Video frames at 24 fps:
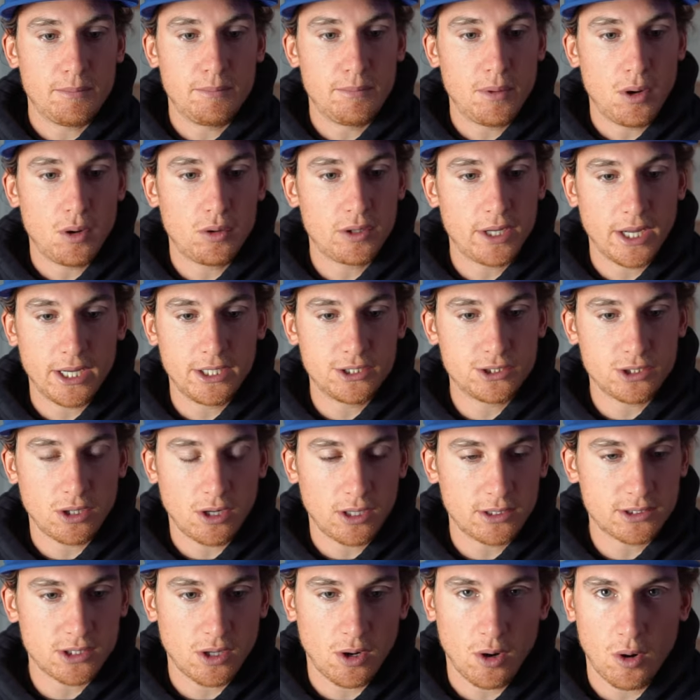the bokeh
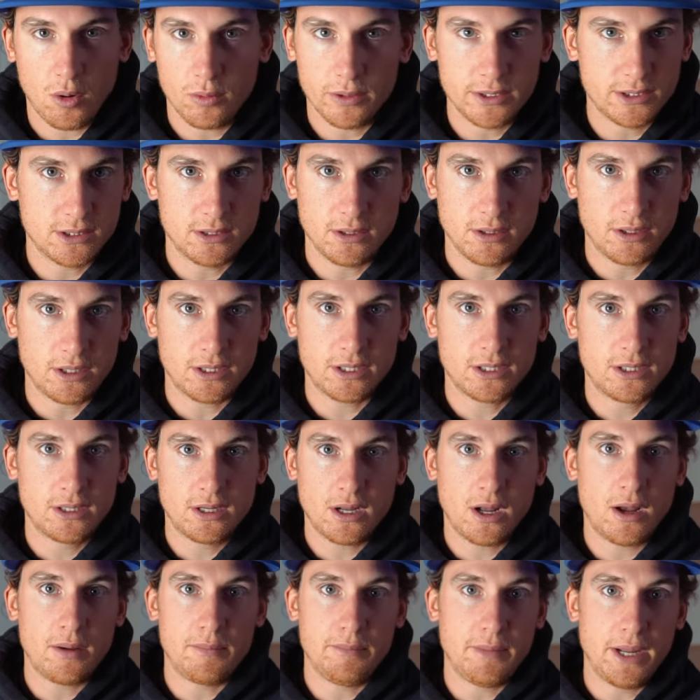shots always look
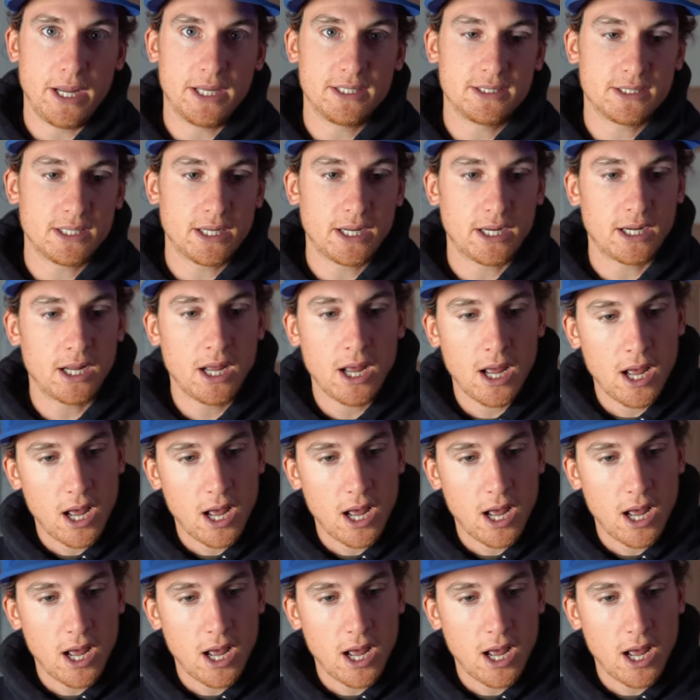amazing.